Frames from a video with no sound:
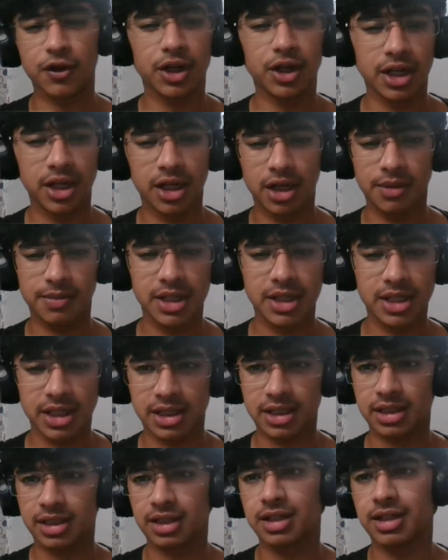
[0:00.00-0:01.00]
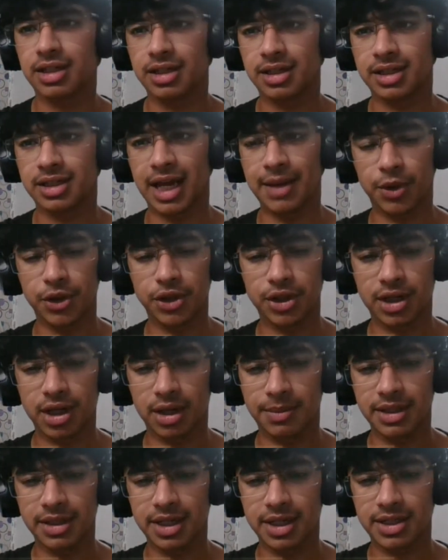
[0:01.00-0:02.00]
If you can hear me, just type on the
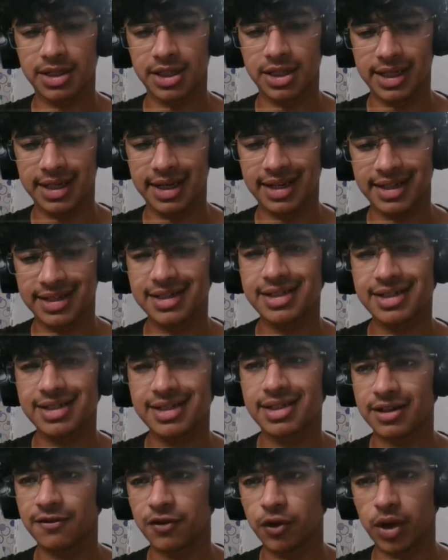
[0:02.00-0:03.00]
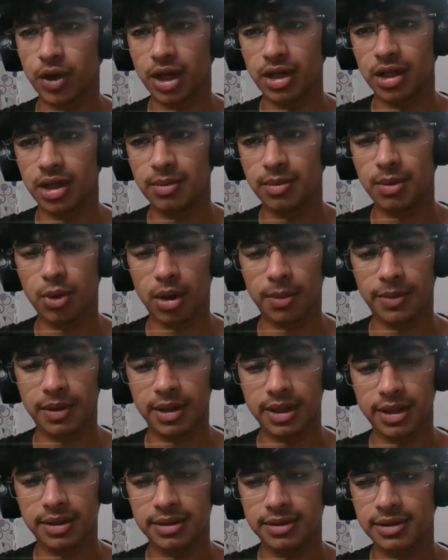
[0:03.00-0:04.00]
comment section yes, if you can hear me
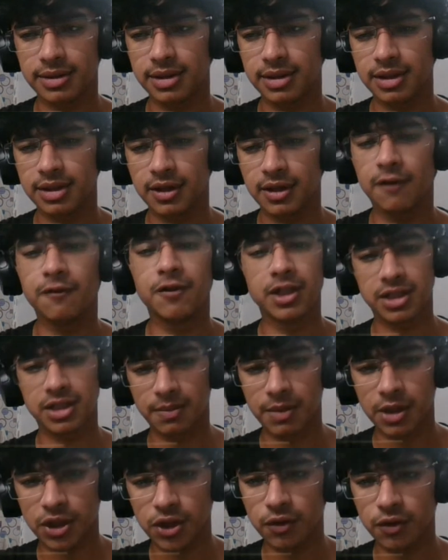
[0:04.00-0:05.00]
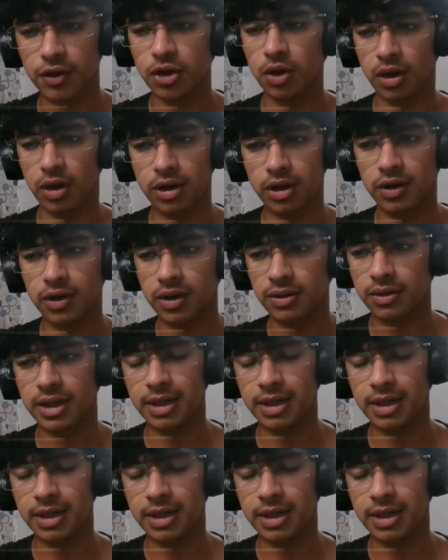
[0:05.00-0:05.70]
properly. If there's some issue with the audio,